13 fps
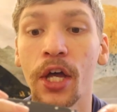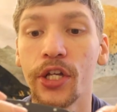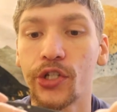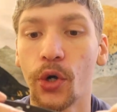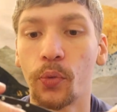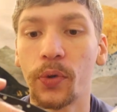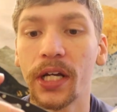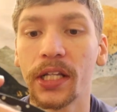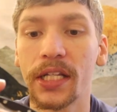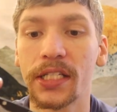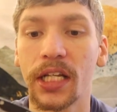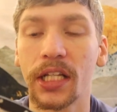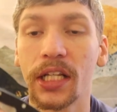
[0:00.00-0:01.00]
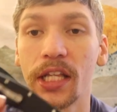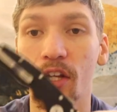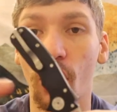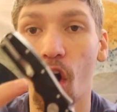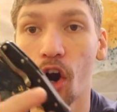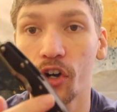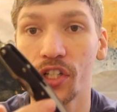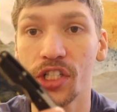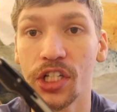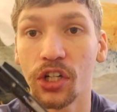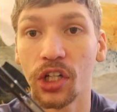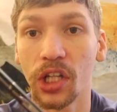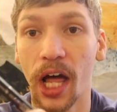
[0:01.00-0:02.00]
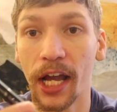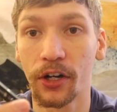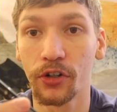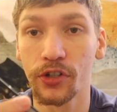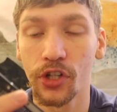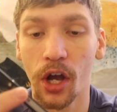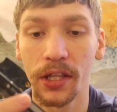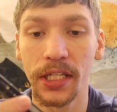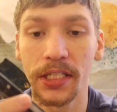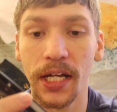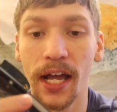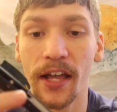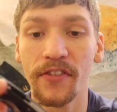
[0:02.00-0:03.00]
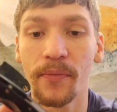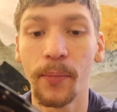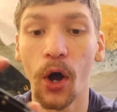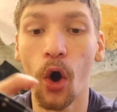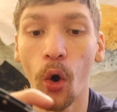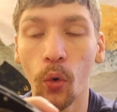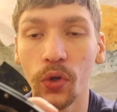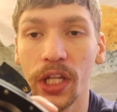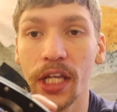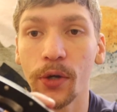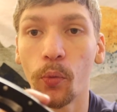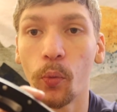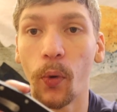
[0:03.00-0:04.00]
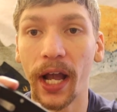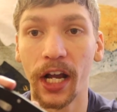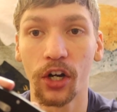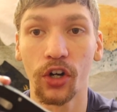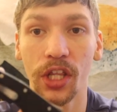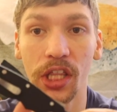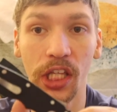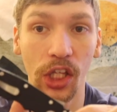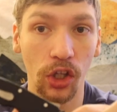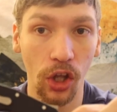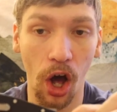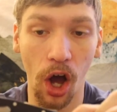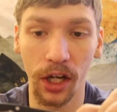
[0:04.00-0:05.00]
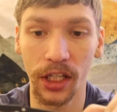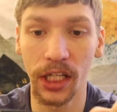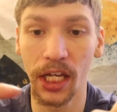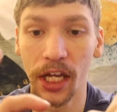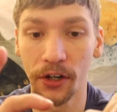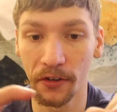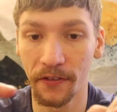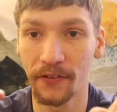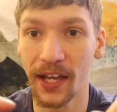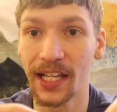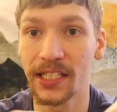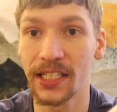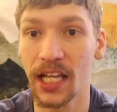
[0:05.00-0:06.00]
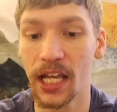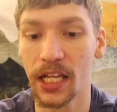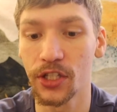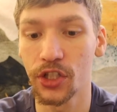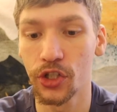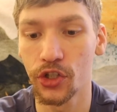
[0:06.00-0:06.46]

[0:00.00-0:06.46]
So realistically there are steel liners on this knife but only where the locking interface is.